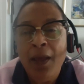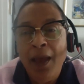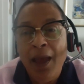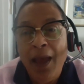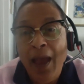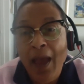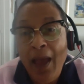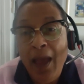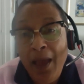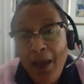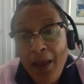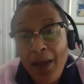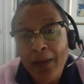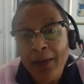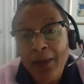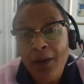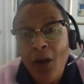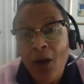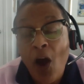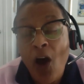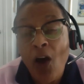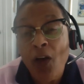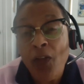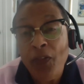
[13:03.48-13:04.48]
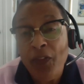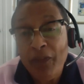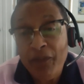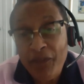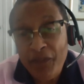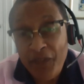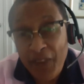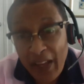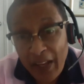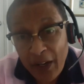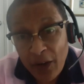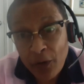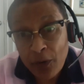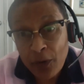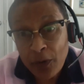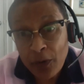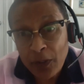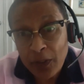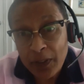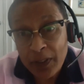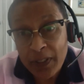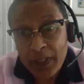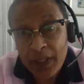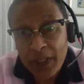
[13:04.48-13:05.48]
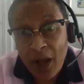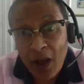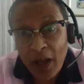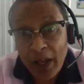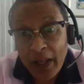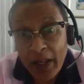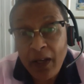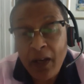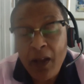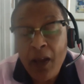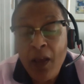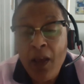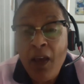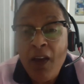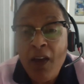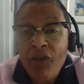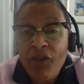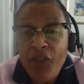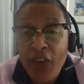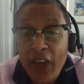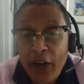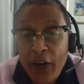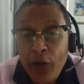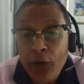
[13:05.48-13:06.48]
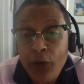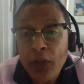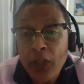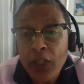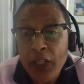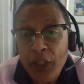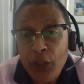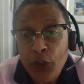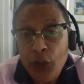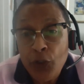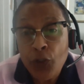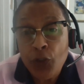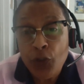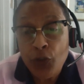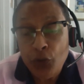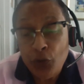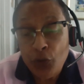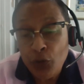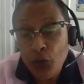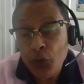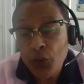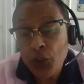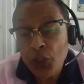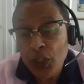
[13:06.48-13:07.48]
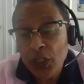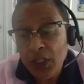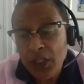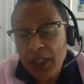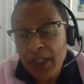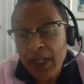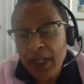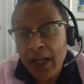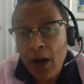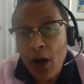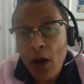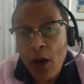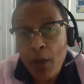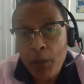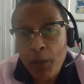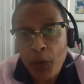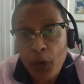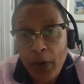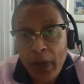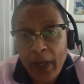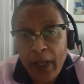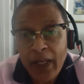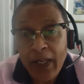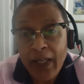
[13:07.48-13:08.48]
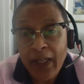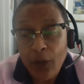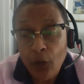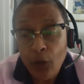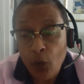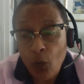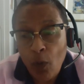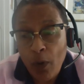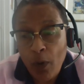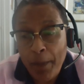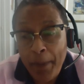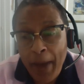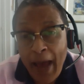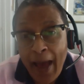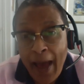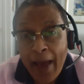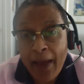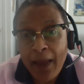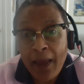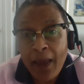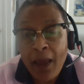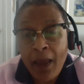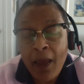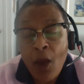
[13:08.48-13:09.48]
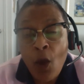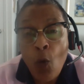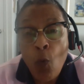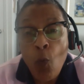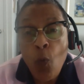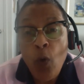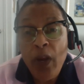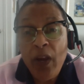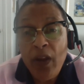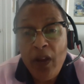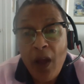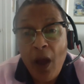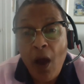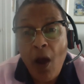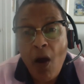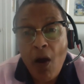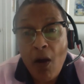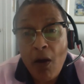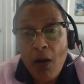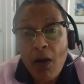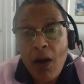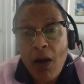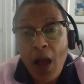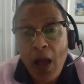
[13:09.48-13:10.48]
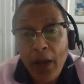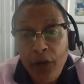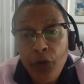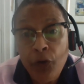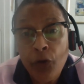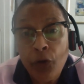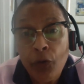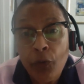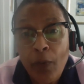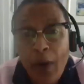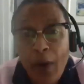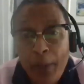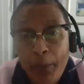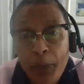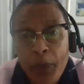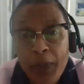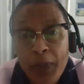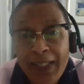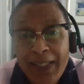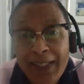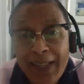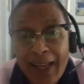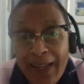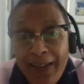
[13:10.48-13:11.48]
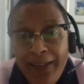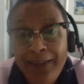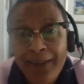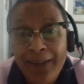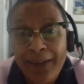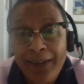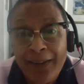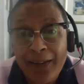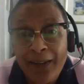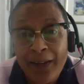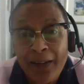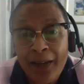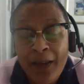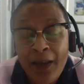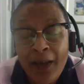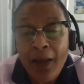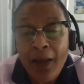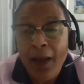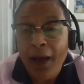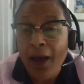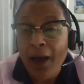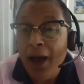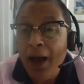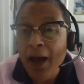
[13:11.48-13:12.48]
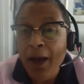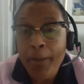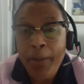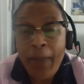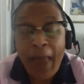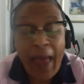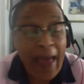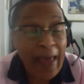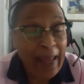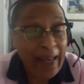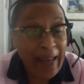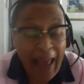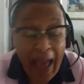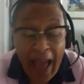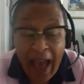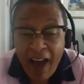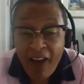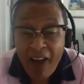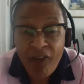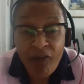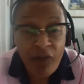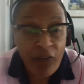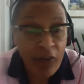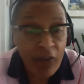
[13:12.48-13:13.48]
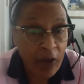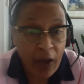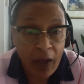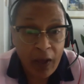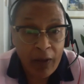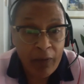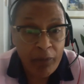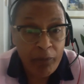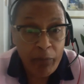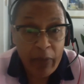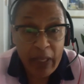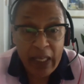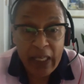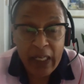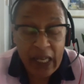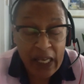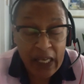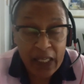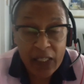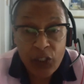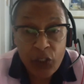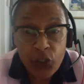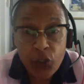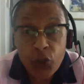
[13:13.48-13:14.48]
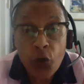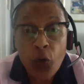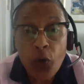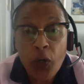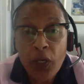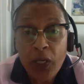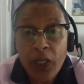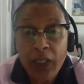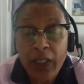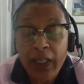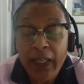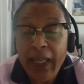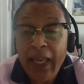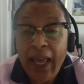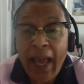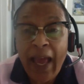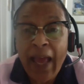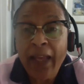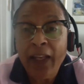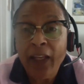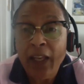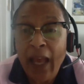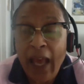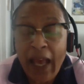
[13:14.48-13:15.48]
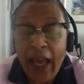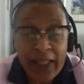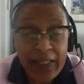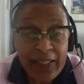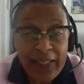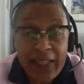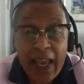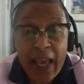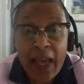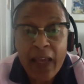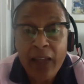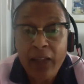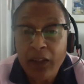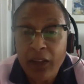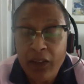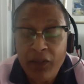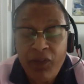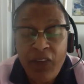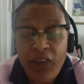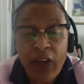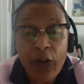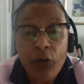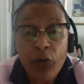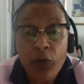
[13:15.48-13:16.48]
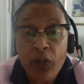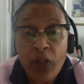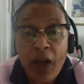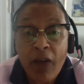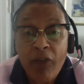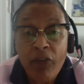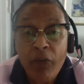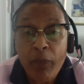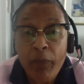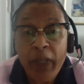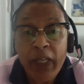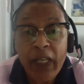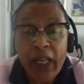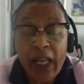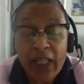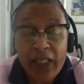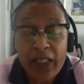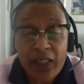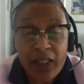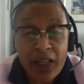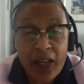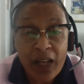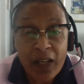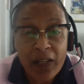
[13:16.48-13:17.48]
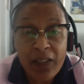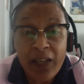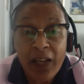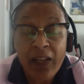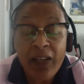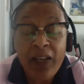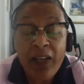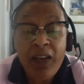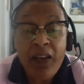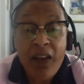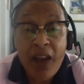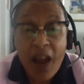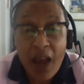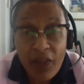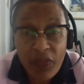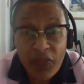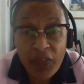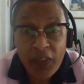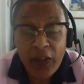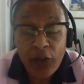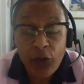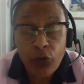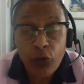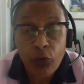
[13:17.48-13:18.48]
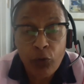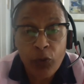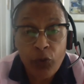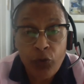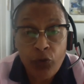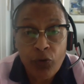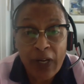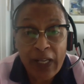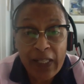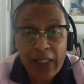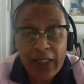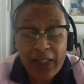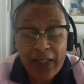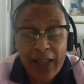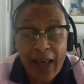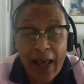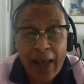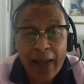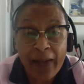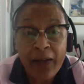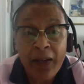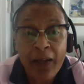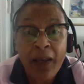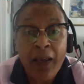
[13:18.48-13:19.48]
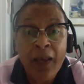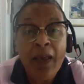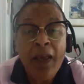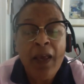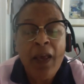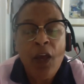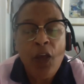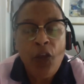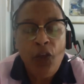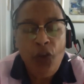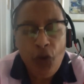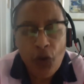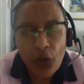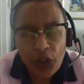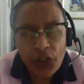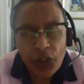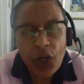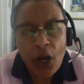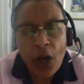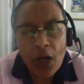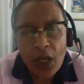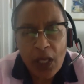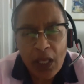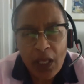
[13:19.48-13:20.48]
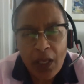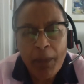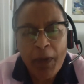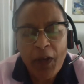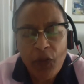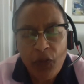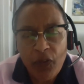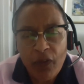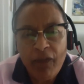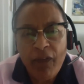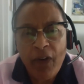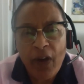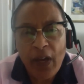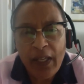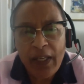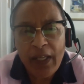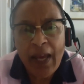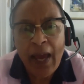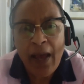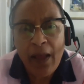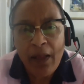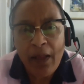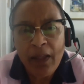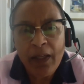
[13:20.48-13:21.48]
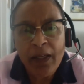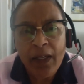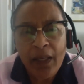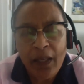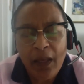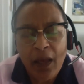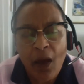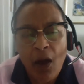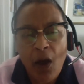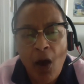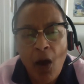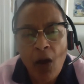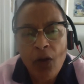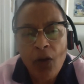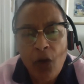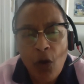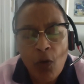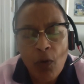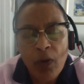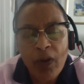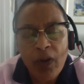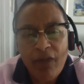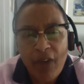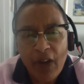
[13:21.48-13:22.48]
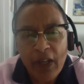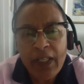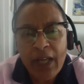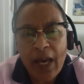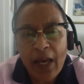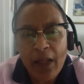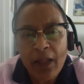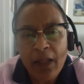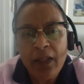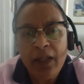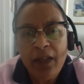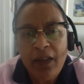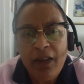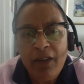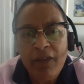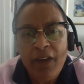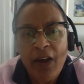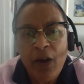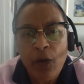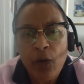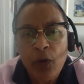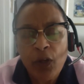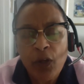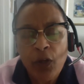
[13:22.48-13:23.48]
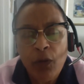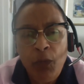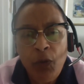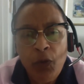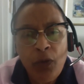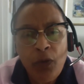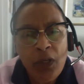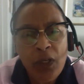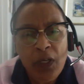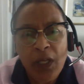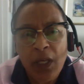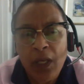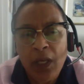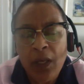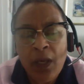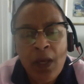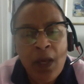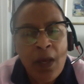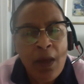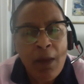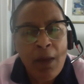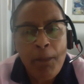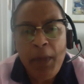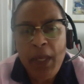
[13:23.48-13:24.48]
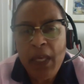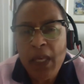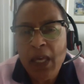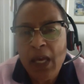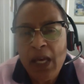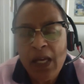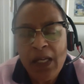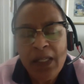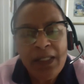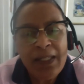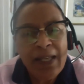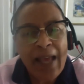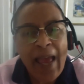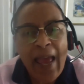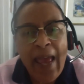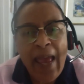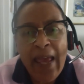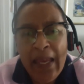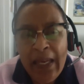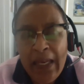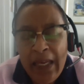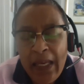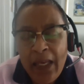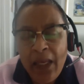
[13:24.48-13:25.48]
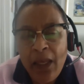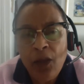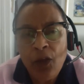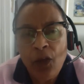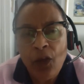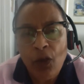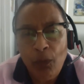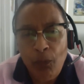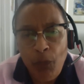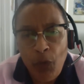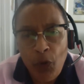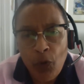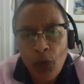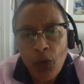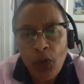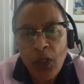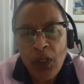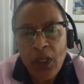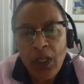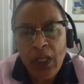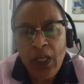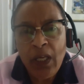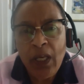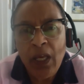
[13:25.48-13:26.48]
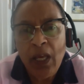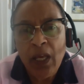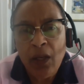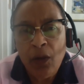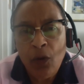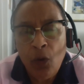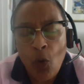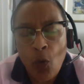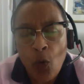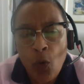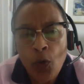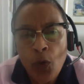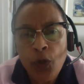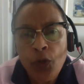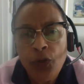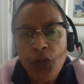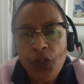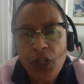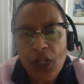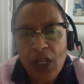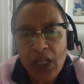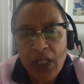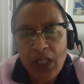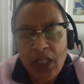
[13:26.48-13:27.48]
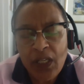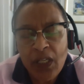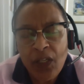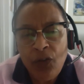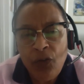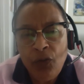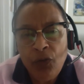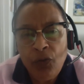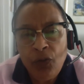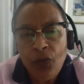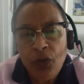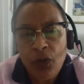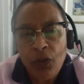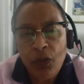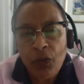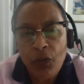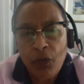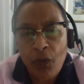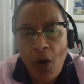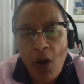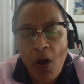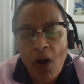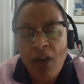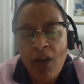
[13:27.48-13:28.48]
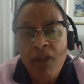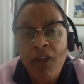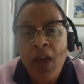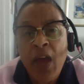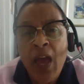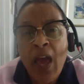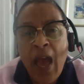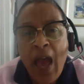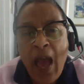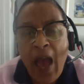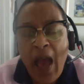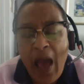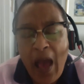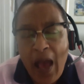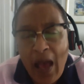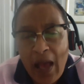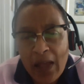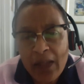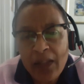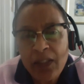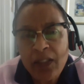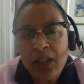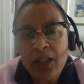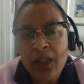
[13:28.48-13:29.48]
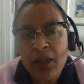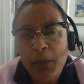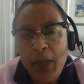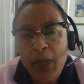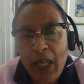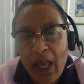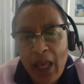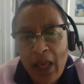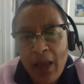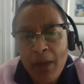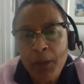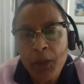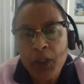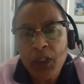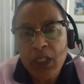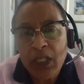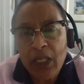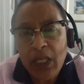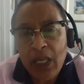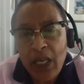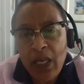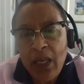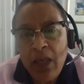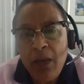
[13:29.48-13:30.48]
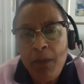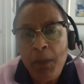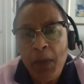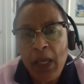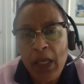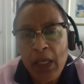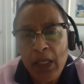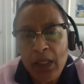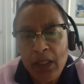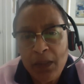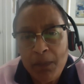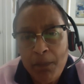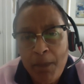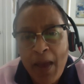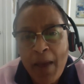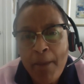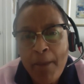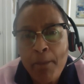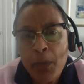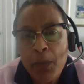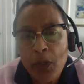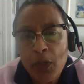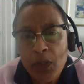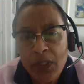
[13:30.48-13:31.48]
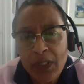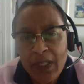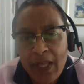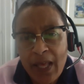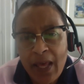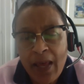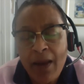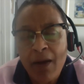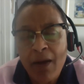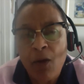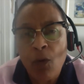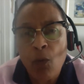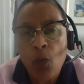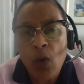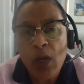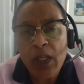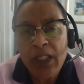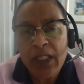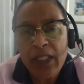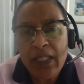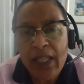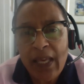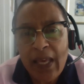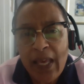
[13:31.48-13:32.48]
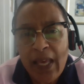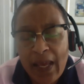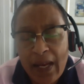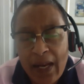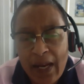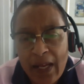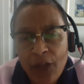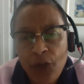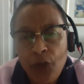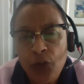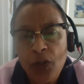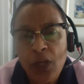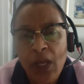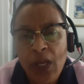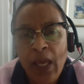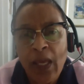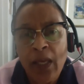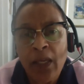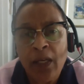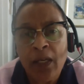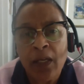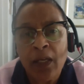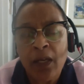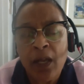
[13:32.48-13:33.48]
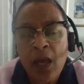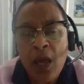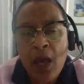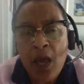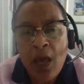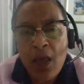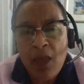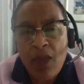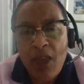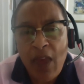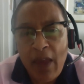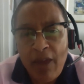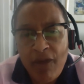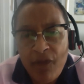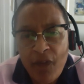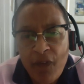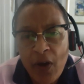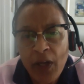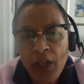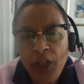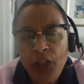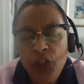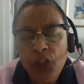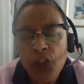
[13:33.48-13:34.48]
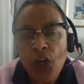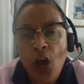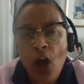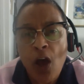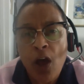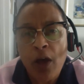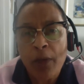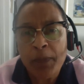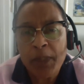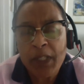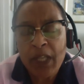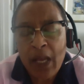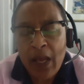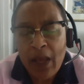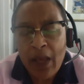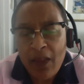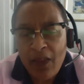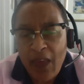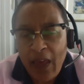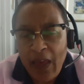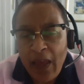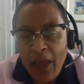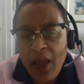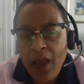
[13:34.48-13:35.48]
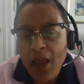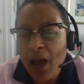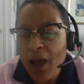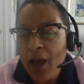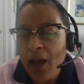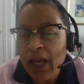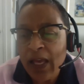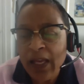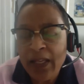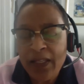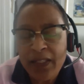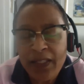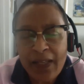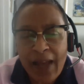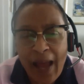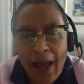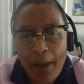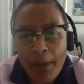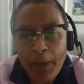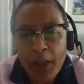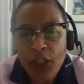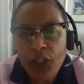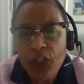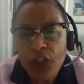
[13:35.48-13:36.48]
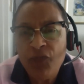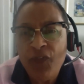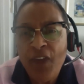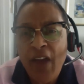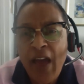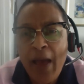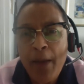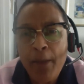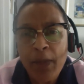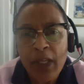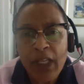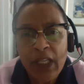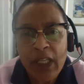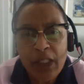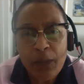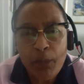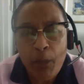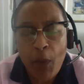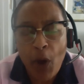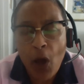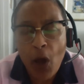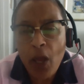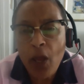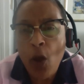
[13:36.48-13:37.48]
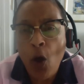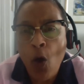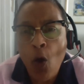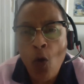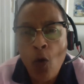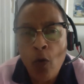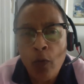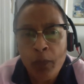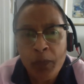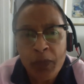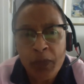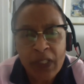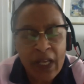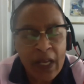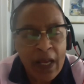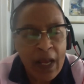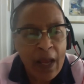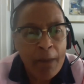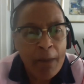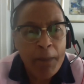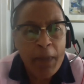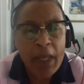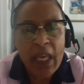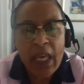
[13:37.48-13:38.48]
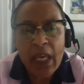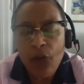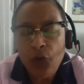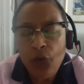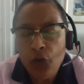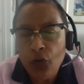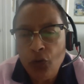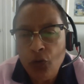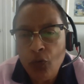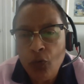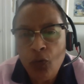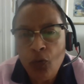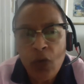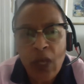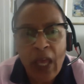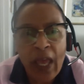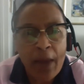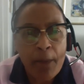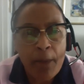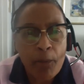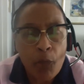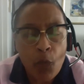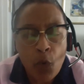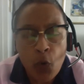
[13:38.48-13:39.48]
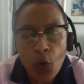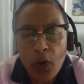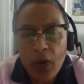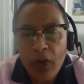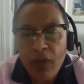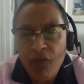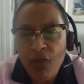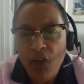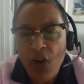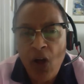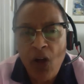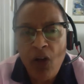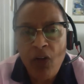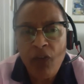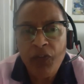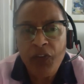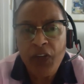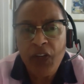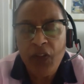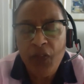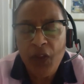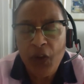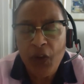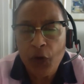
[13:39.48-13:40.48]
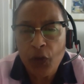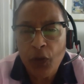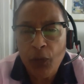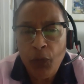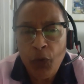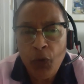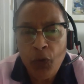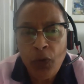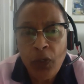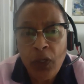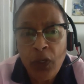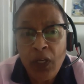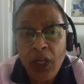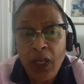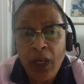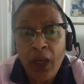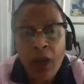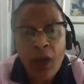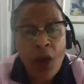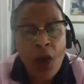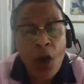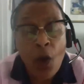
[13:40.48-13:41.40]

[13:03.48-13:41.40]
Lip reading: And on the federal side, federal institutions that operate in Quebec, we are underrepresented and have been historically, and as yet the federal government has done nothing to address that. You're talking about the vitality, ongoing vitality of our community, because any community, in order to continue to thrive, has to be able to keep its members there. Once they get educated, they find jobs, they establish families, buy homes, begin to get more involved in their community.